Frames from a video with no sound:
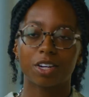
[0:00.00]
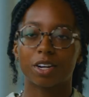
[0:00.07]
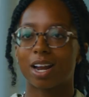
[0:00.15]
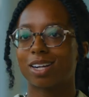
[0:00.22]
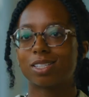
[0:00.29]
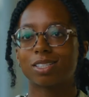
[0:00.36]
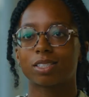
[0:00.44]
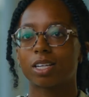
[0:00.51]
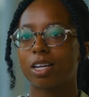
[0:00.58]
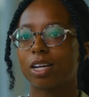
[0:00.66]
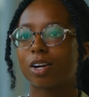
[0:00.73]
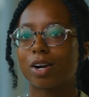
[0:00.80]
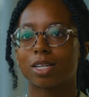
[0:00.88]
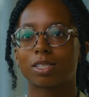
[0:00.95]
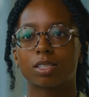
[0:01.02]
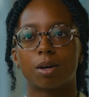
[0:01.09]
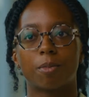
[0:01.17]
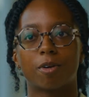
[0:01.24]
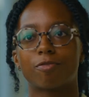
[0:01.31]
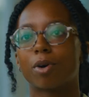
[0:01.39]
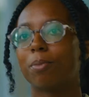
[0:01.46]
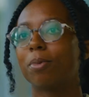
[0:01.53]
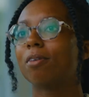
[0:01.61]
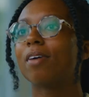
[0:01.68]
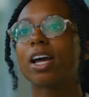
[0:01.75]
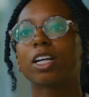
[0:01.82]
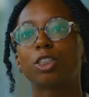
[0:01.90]
You're not just here as some
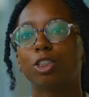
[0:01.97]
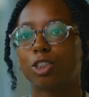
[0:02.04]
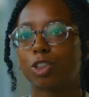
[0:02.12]
affirmative action